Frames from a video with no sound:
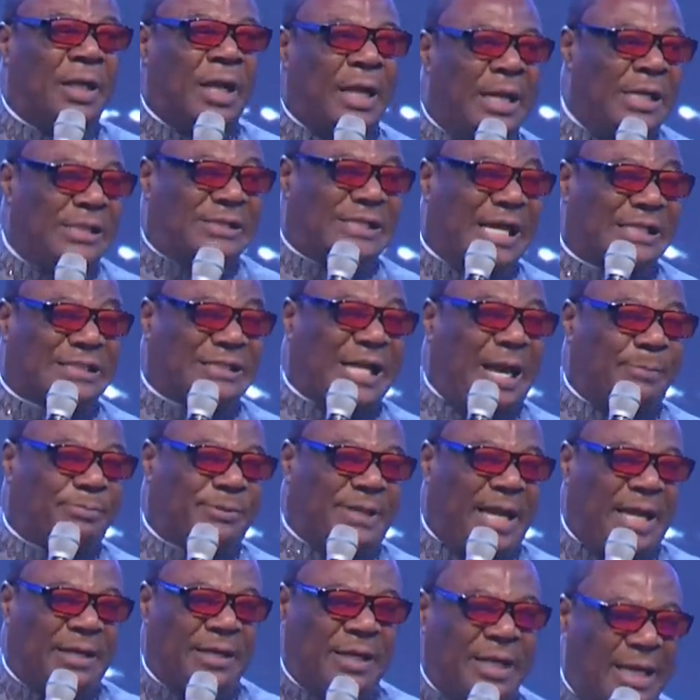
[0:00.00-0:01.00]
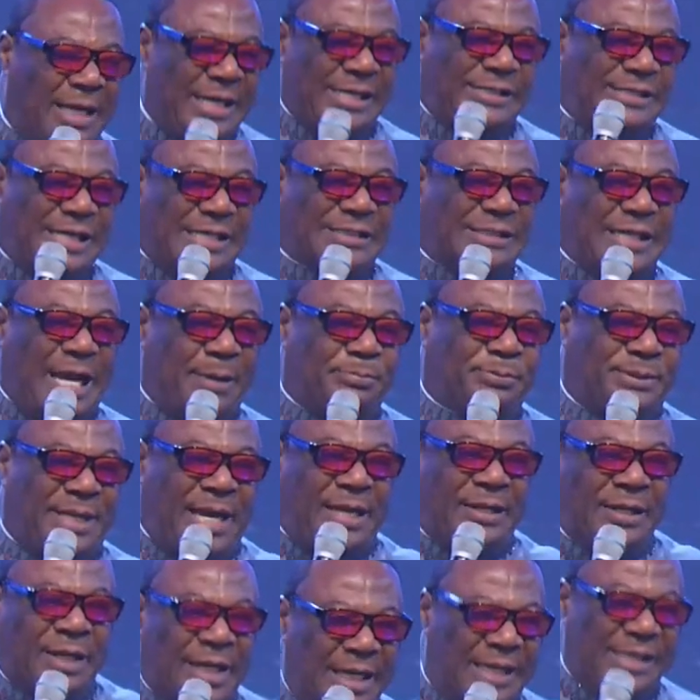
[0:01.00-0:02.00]
intercepted,
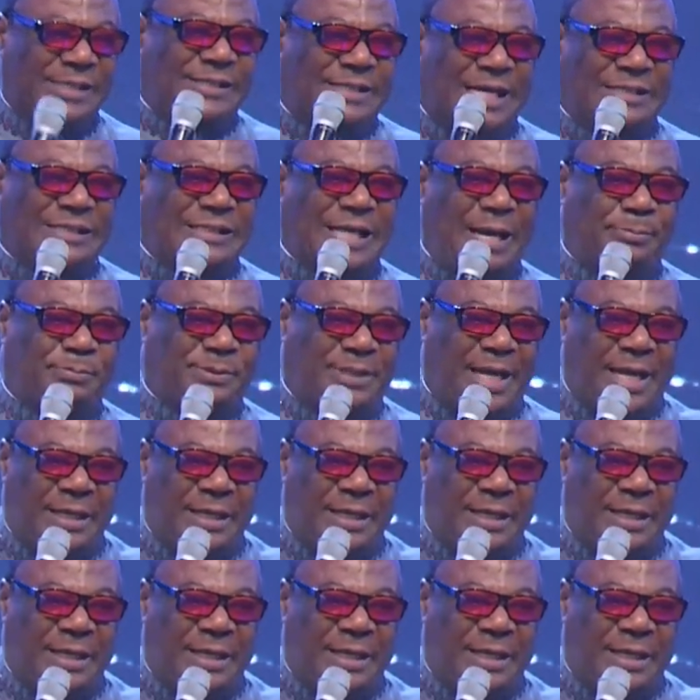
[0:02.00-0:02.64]
intercepted, intercepted,